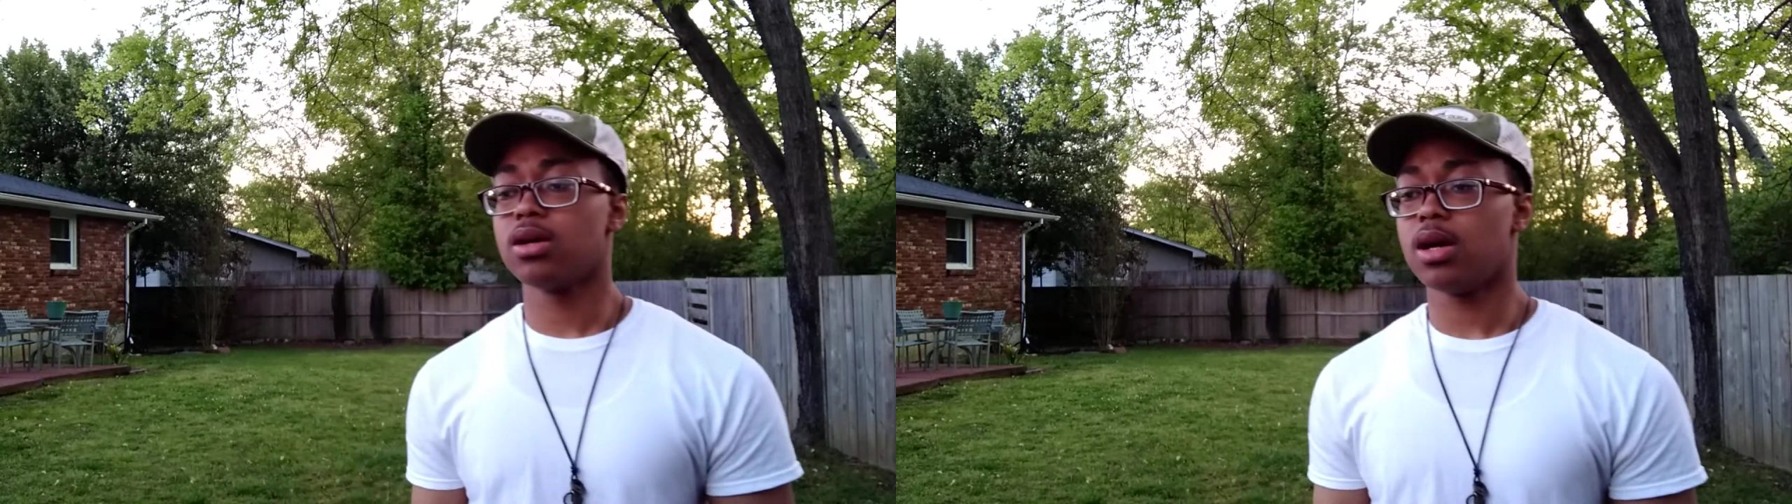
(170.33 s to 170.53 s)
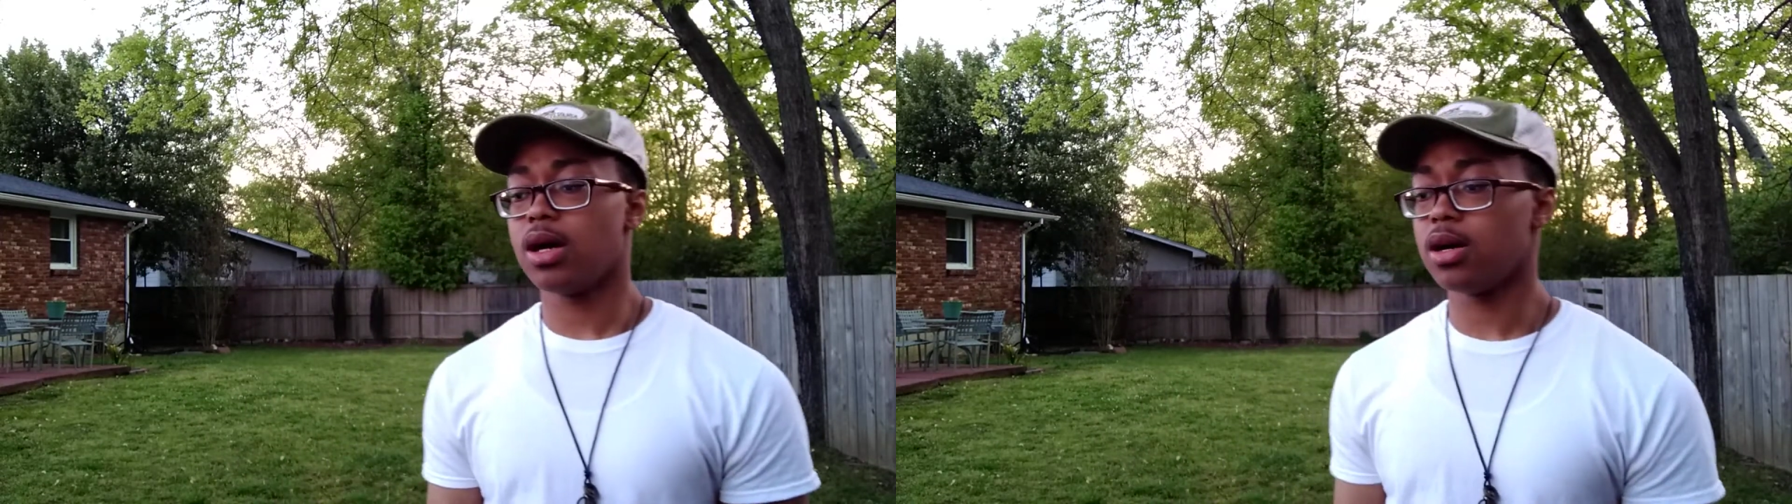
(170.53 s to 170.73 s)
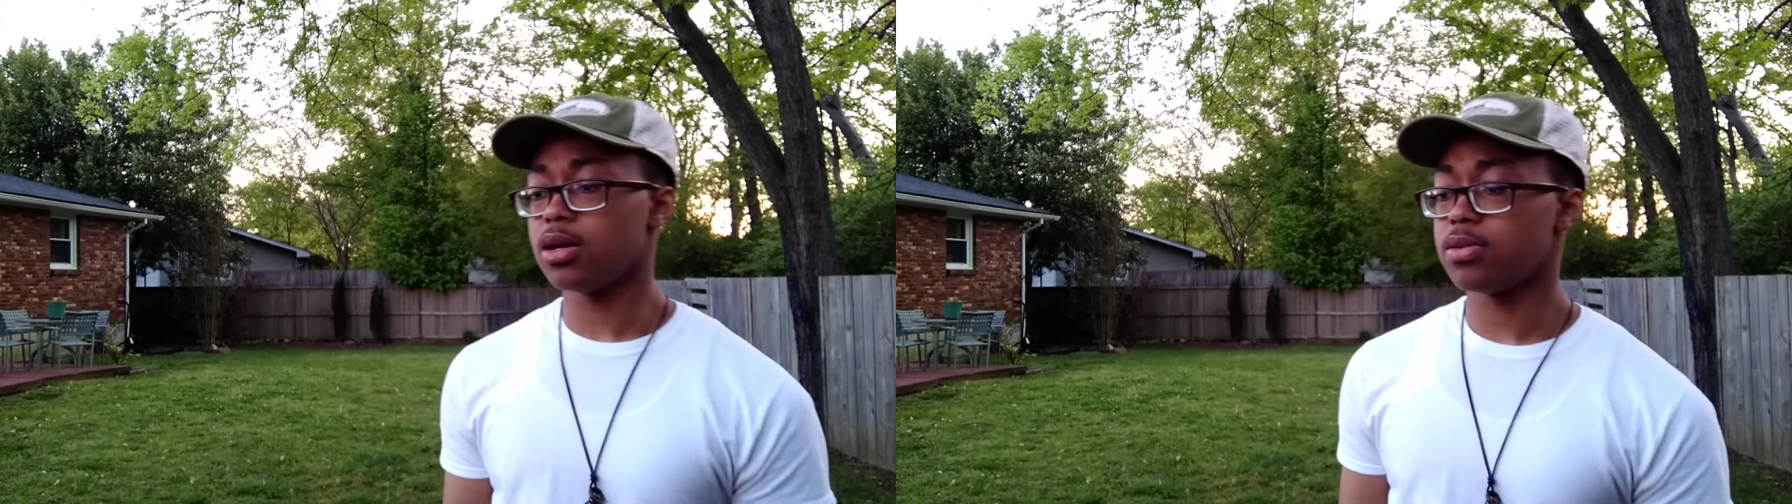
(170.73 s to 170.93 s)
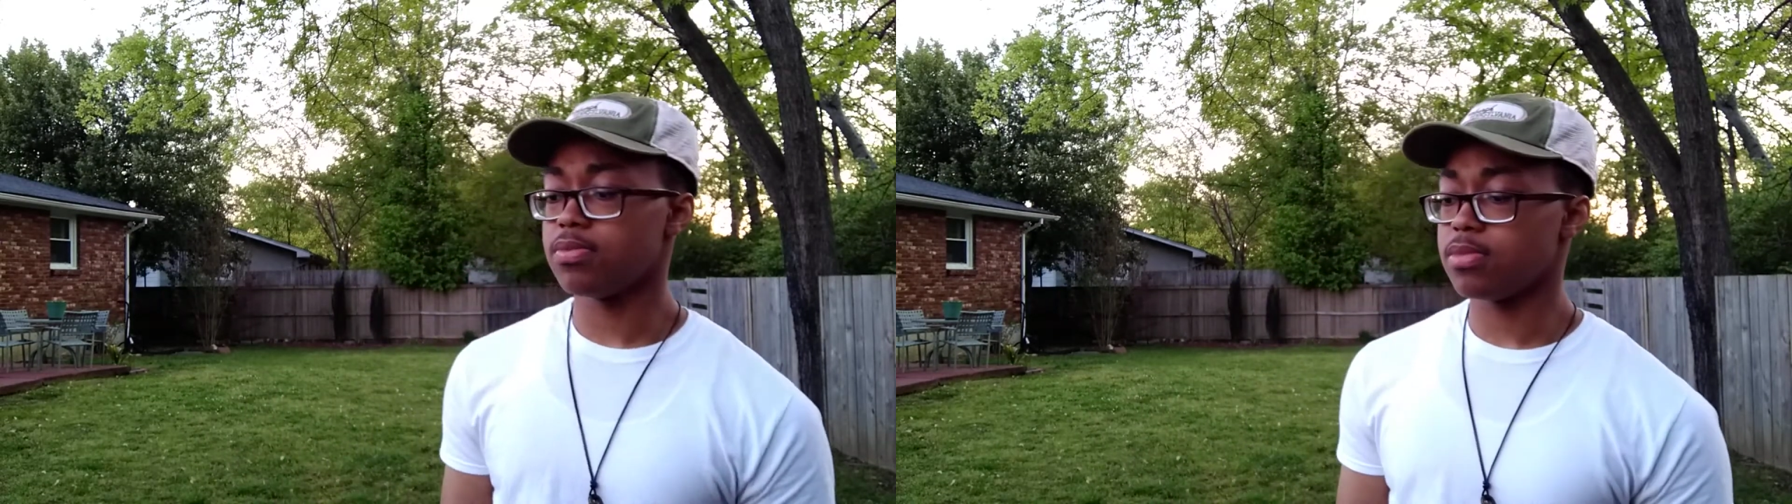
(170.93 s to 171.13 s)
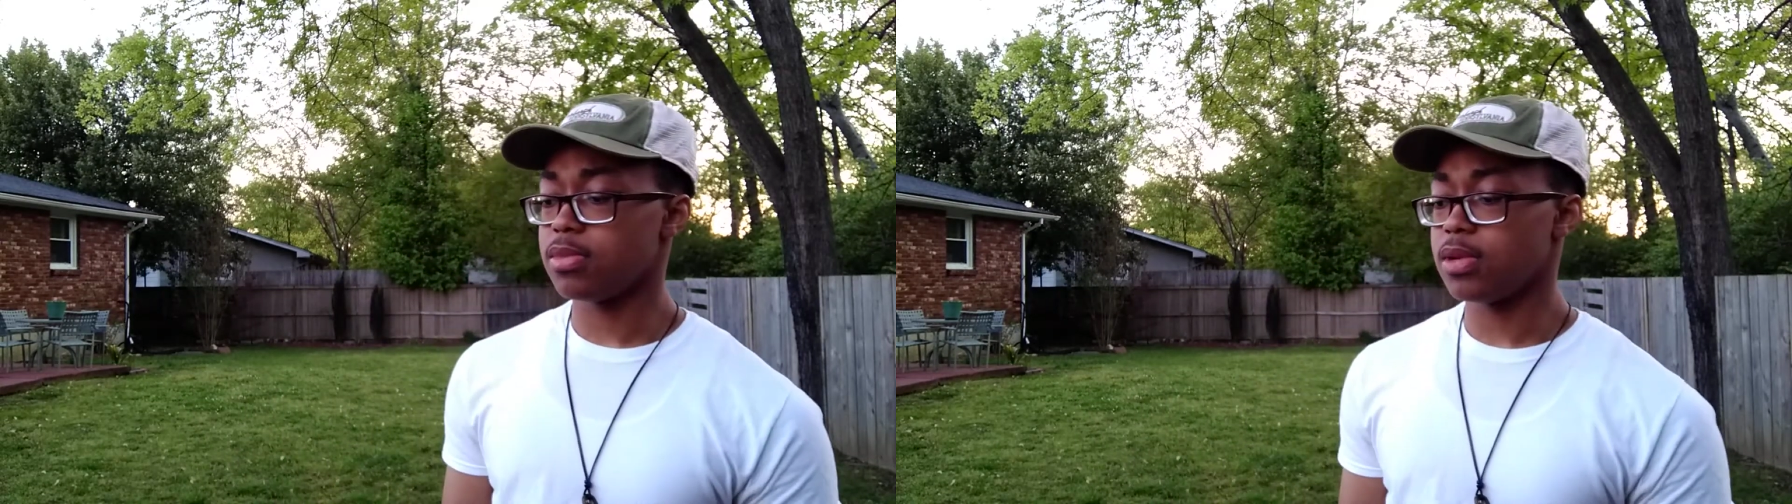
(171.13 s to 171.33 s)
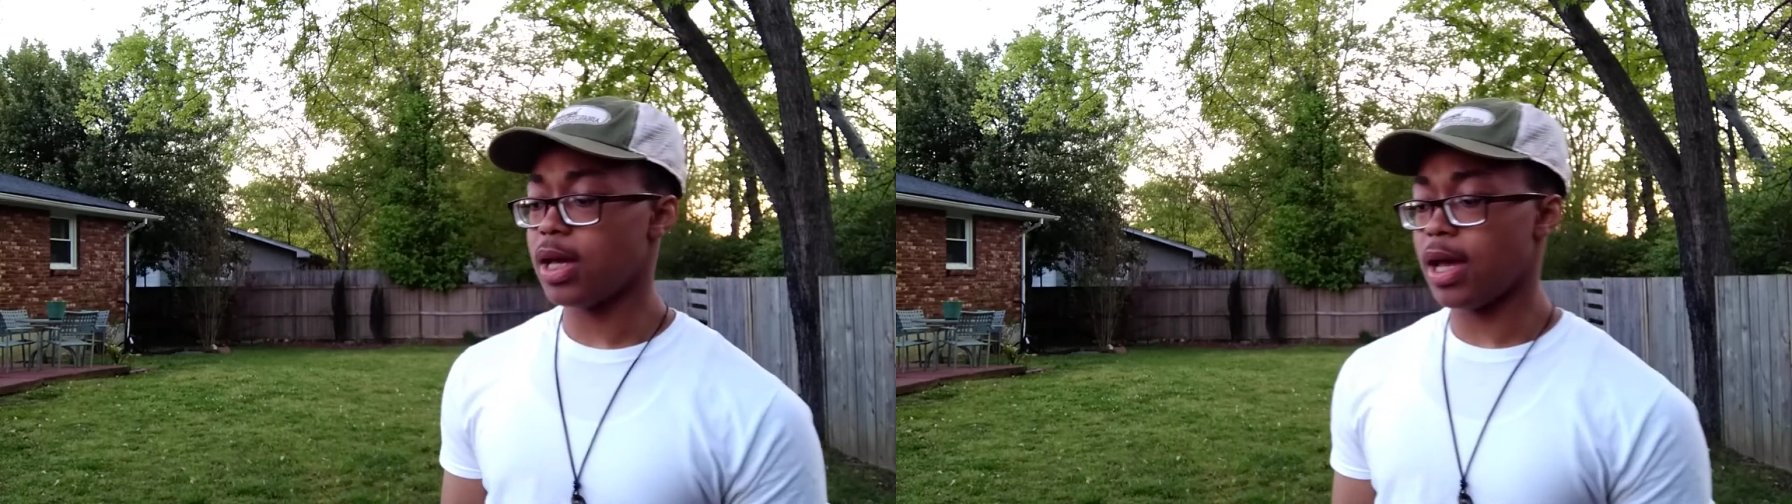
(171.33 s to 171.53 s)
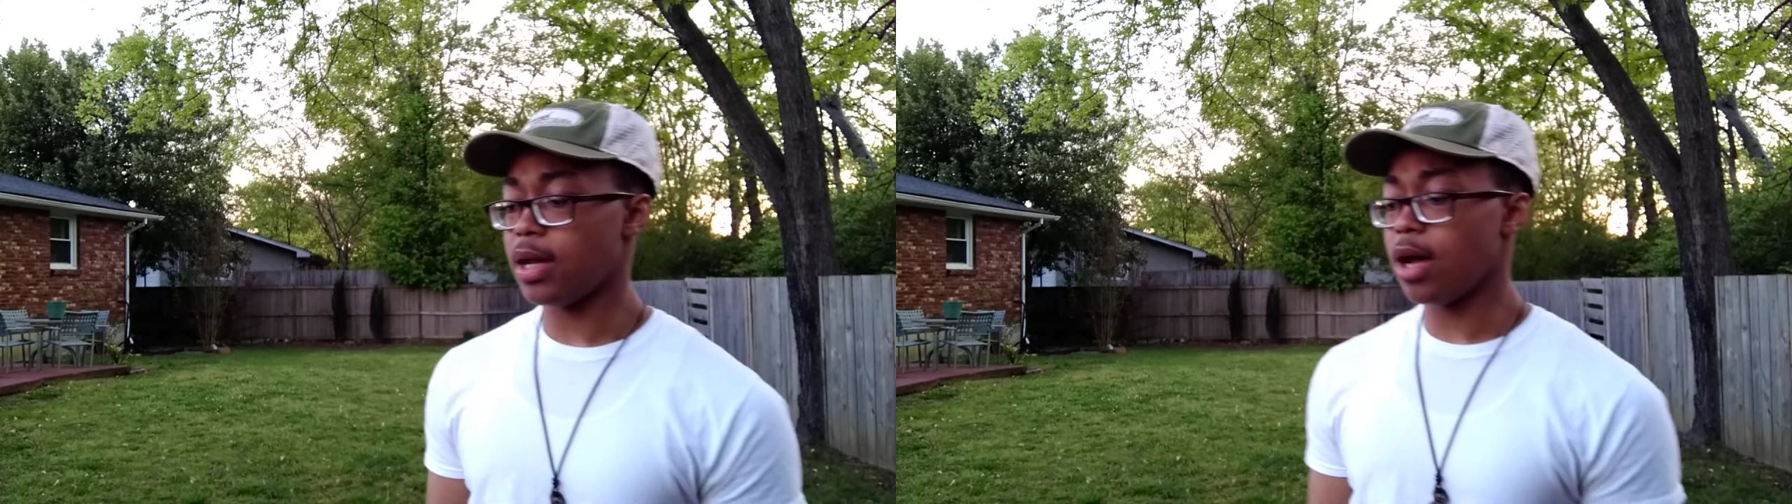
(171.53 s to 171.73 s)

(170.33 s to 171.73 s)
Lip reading: And